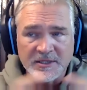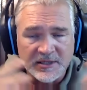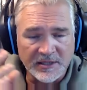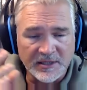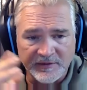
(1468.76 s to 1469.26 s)
a
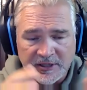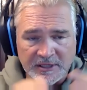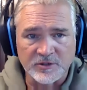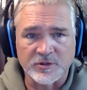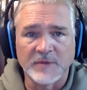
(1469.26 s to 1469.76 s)
lovely little
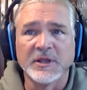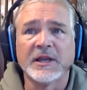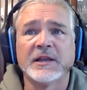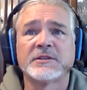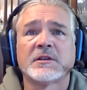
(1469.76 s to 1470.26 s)
shrub that
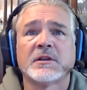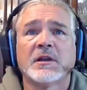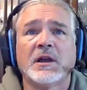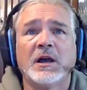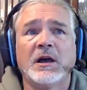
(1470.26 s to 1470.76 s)
has
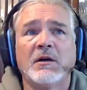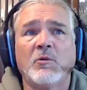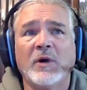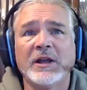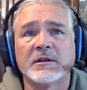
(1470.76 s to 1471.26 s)

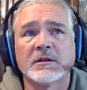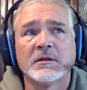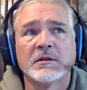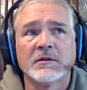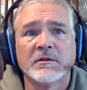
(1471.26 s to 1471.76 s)
white
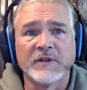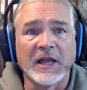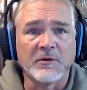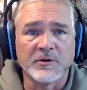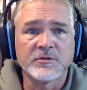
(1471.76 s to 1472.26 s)

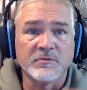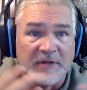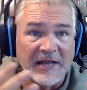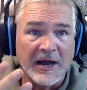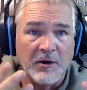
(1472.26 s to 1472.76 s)
flowers
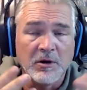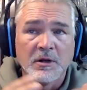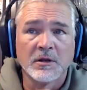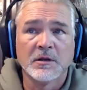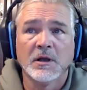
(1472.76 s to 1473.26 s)
now.
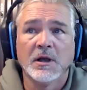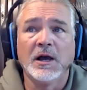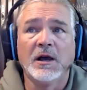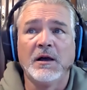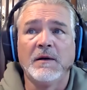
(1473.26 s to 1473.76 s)

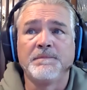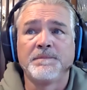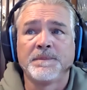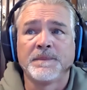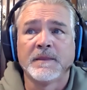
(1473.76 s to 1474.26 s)

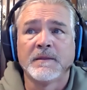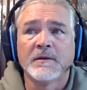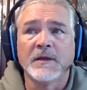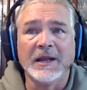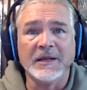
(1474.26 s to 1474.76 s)

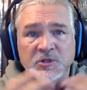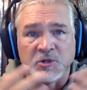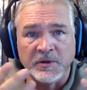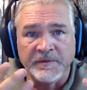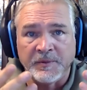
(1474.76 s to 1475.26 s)
And it's
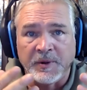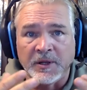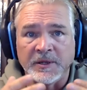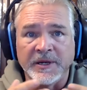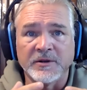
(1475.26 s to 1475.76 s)
good for
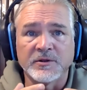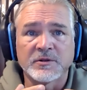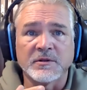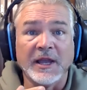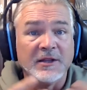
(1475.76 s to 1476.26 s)
pollinators,
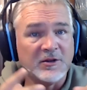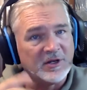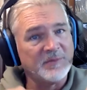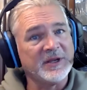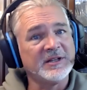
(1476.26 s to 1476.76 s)
and you can
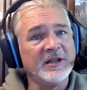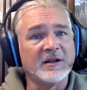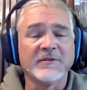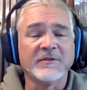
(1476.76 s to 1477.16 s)
make tea out of it.